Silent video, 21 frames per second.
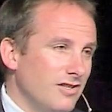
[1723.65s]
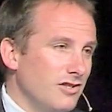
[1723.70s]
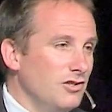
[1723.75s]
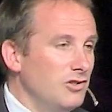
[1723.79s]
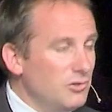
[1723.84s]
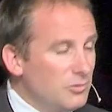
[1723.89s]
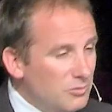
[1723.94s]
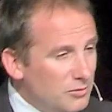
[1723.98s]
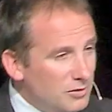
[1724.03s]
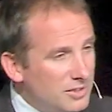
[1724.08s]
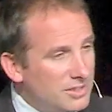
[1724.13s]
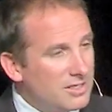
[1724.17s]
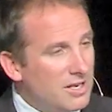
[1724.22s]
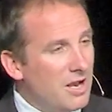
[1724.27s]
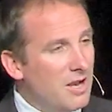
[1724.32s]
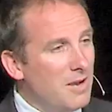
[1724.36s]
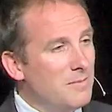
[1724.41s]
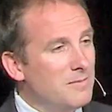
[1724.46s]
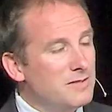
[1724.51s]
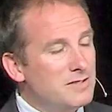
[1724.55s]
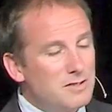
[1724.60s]
You would
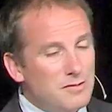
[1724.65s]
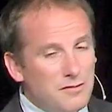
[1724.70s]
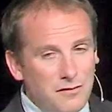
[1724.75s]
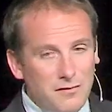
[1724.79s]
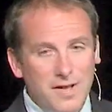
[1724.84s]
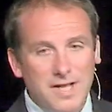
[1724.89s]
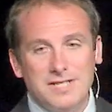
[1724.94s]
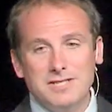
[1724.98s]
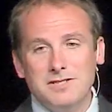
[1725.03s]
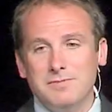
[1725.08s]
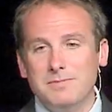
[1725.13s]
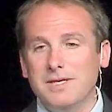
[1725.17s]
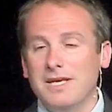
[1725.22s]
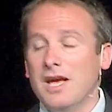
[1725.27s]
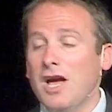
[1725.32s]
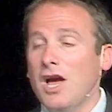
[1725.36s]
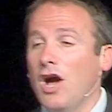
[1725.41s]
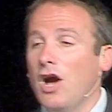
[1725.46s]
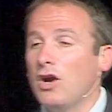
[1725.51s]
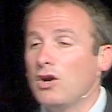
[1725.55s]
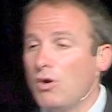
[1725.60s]
come defend me
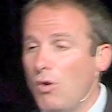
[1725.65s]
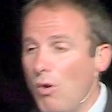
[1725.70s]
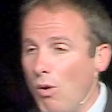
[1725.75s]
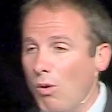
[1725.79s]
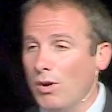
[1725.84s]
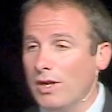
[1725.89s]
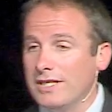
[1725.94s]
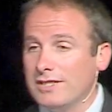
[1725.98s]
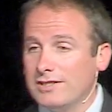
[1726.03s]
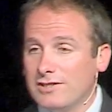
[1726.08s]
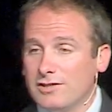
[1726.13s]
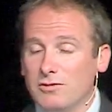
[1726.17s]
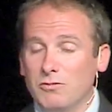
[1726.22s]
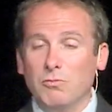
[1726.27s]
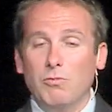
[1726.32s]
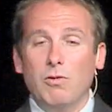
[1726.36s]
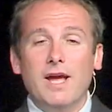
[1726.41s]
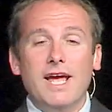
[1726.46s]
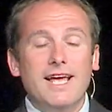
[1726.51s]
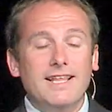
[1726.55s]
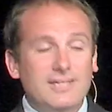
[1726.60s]
according to the
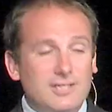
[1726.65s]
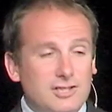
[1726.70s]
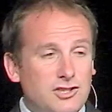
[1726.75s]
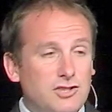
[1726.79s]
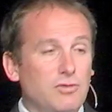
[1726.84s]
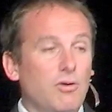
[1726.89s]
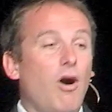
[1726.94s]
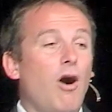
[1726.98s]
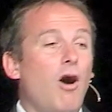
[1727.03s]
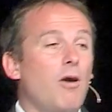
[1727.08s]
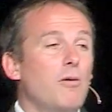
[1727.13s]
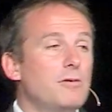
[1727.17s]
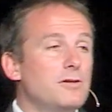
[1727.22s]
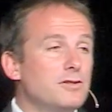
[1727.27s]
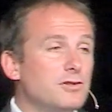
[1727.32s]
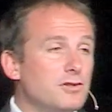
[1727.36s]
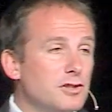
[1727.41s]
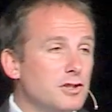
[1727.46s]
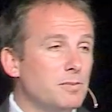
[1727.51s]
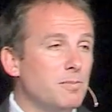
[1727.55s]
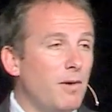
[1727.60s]
way that you
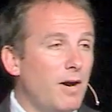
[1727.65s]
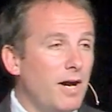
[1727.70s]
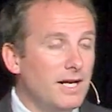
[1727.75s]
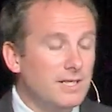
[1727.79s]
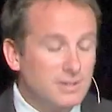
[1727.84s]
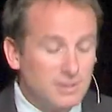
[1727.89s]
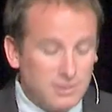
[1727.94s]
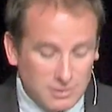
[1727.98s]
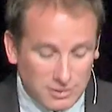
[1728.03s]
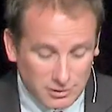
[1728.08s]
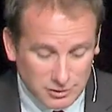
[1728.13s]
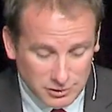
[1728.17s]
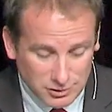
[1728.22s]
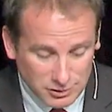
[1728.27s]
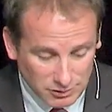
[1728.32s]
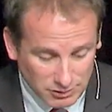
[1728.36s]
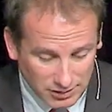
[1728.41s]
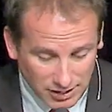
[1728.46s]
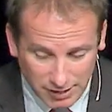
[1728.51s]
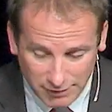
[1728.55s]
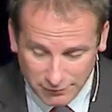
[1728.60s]
always respond to those
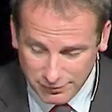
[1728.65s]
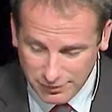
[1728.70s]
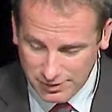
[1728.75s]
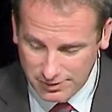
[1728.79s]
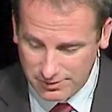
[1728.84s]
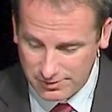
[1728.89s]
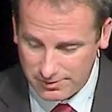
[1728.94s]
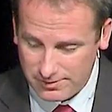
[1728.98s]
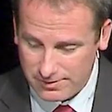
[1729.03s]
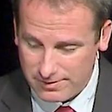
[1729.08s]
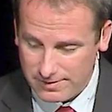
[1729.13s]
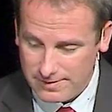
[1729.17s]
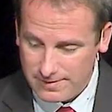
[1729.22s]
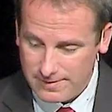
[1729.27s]
who love you.